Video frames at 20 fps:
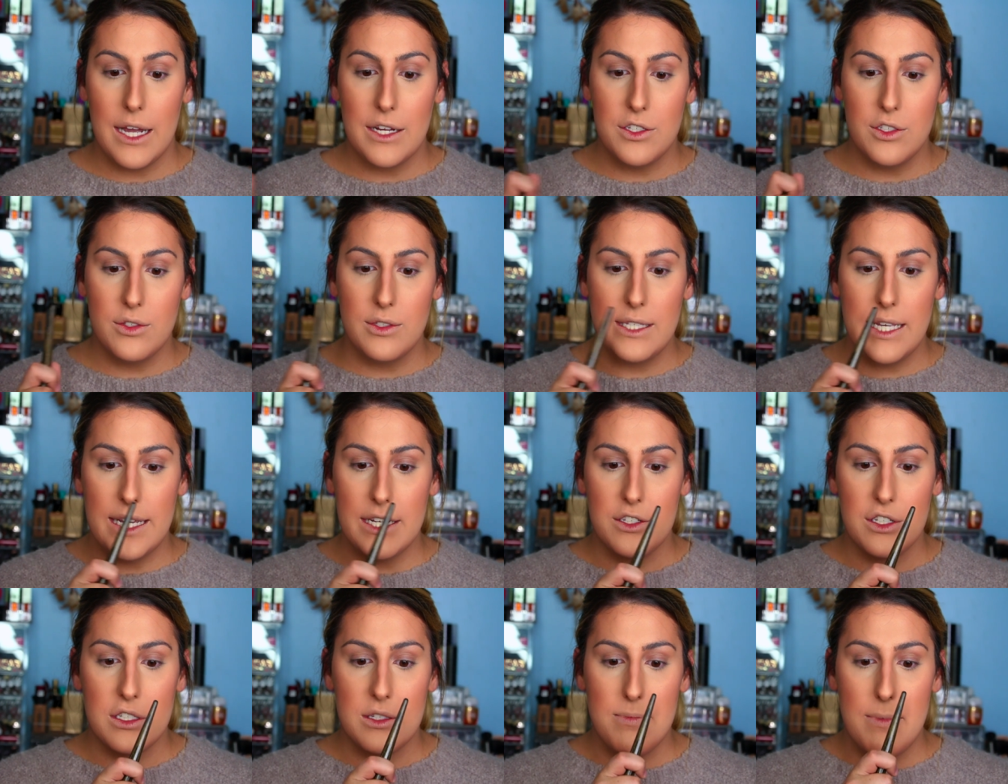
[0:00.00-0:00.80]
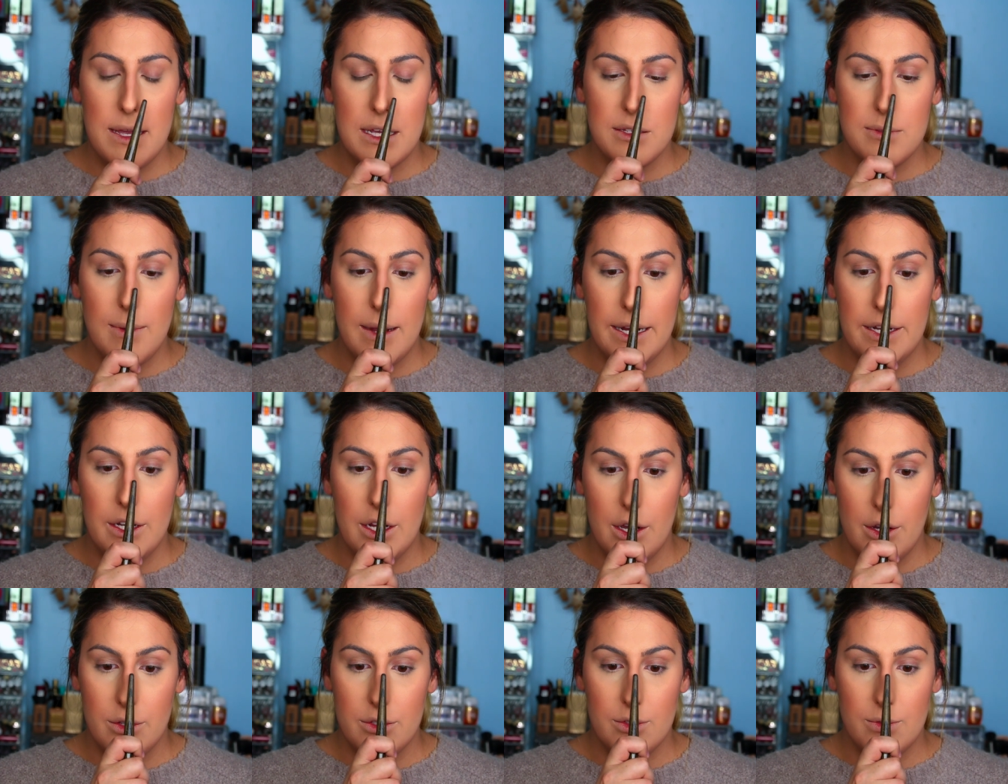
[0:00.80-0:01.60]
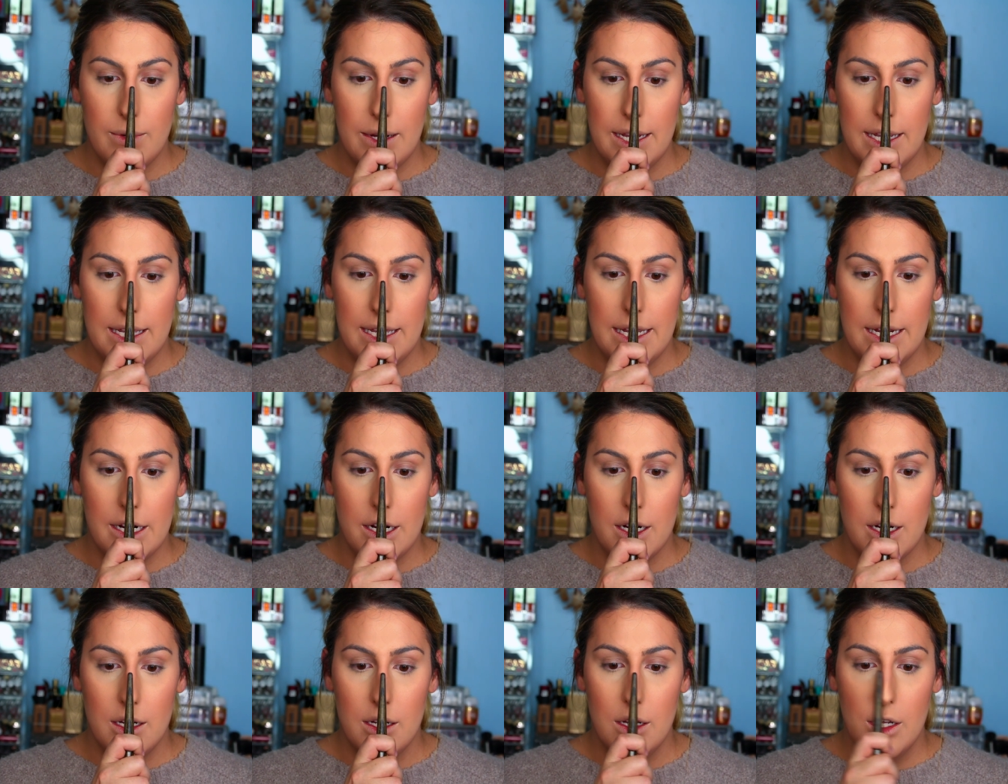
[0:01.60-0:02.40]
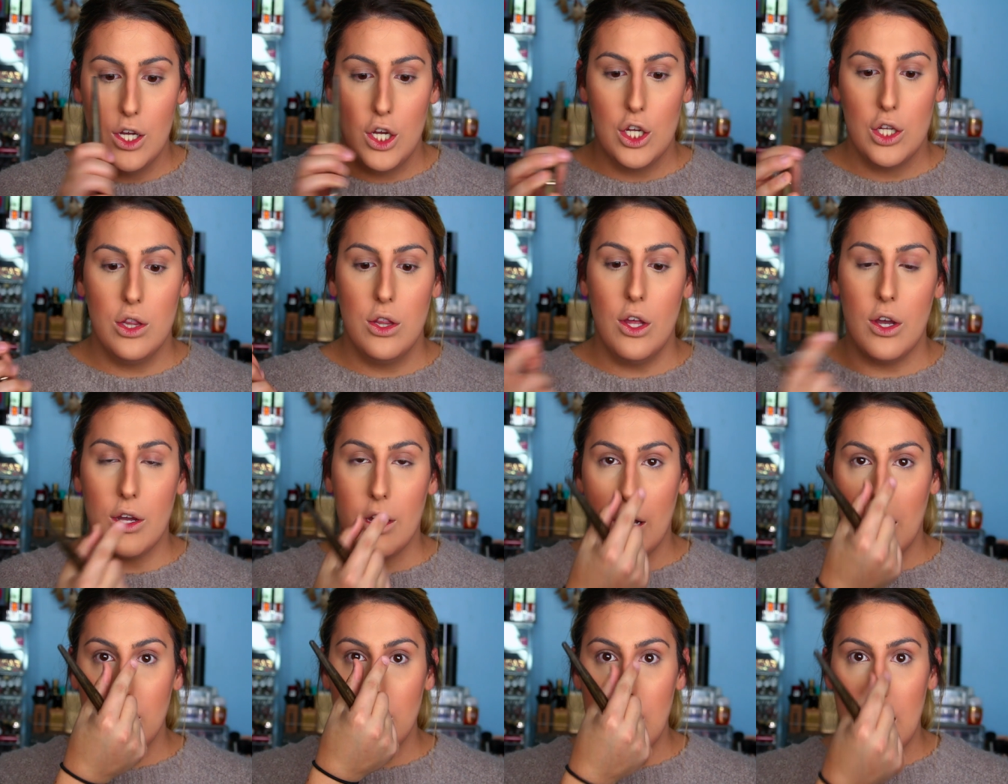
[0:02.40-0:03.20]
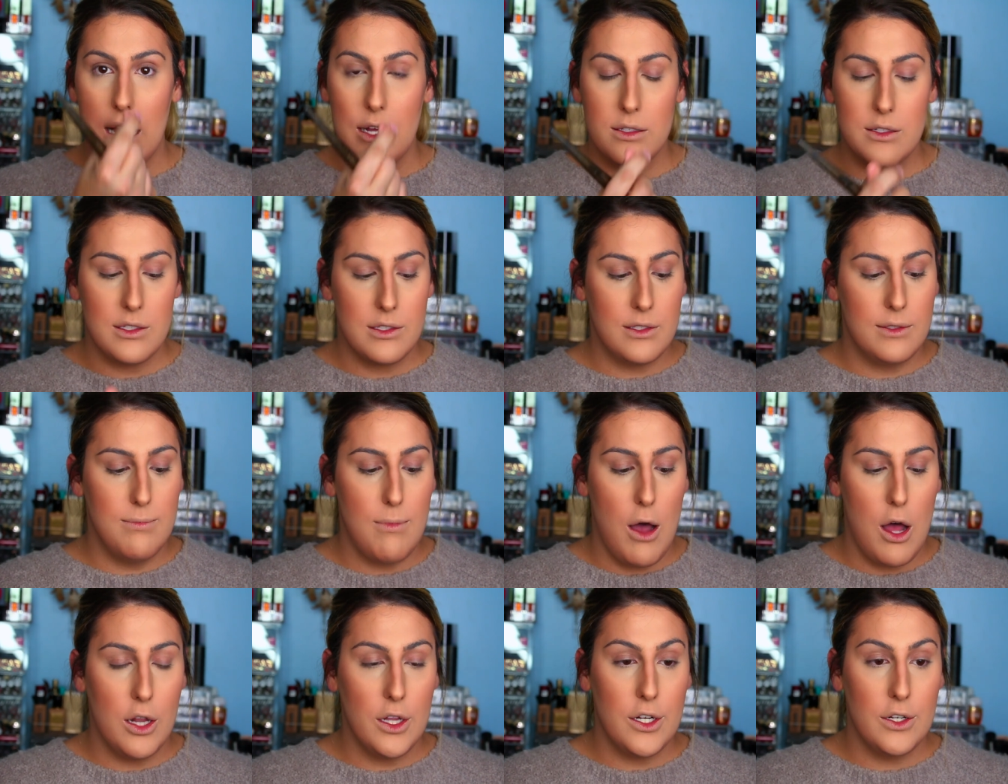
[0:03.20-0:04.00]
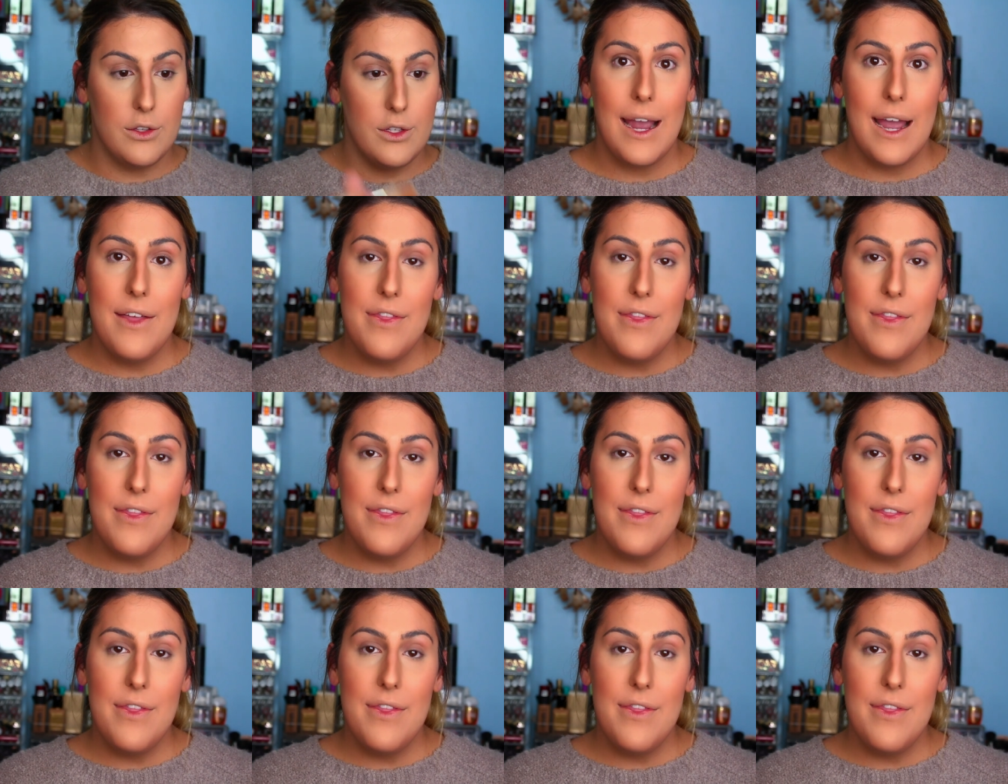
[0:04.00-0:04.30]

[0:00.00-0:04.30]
As you see, it just makes my nose right here look a lot smaller.